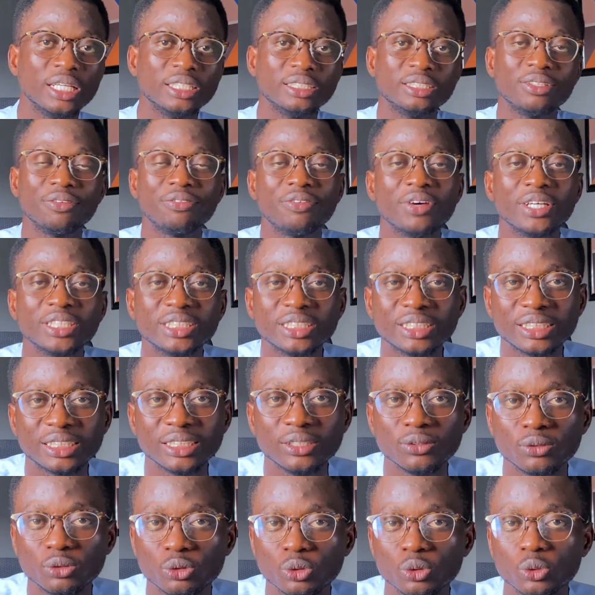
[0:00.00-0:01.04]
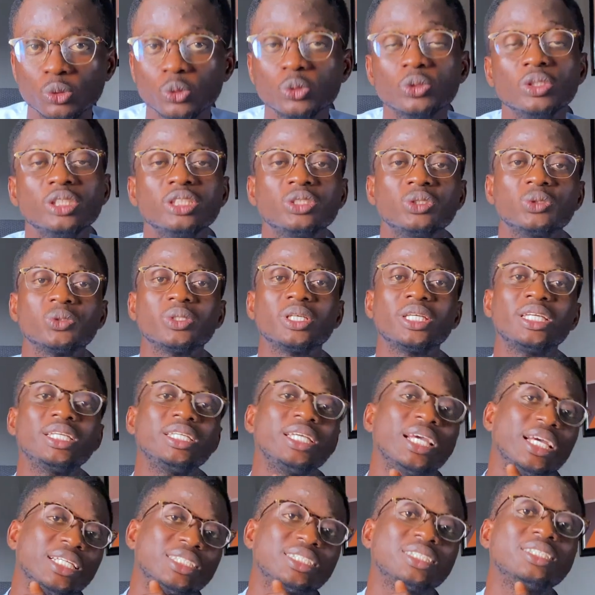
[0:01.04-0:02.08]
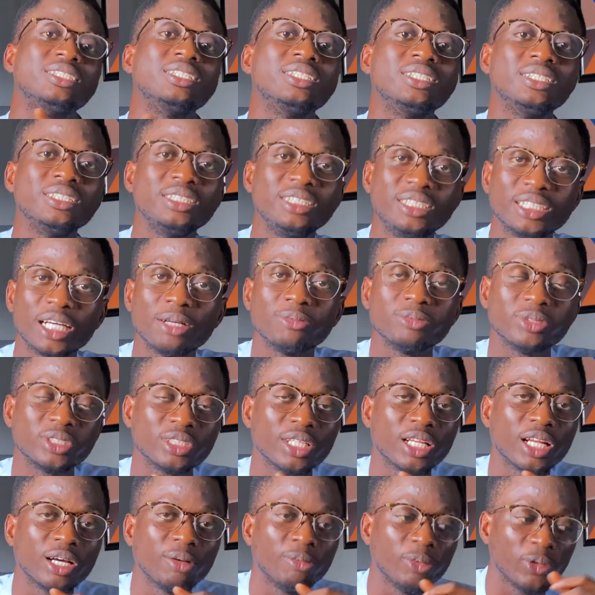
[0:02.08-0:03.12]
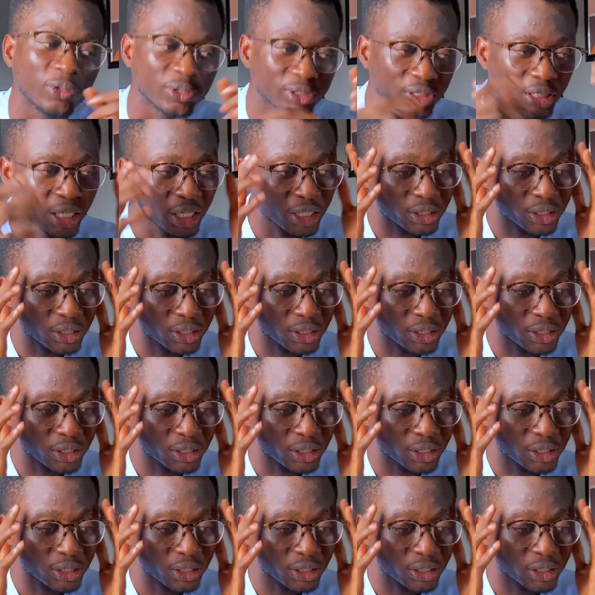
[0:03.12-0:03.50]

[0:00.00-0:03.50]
The first thing to do is to get the JAMB syllabus.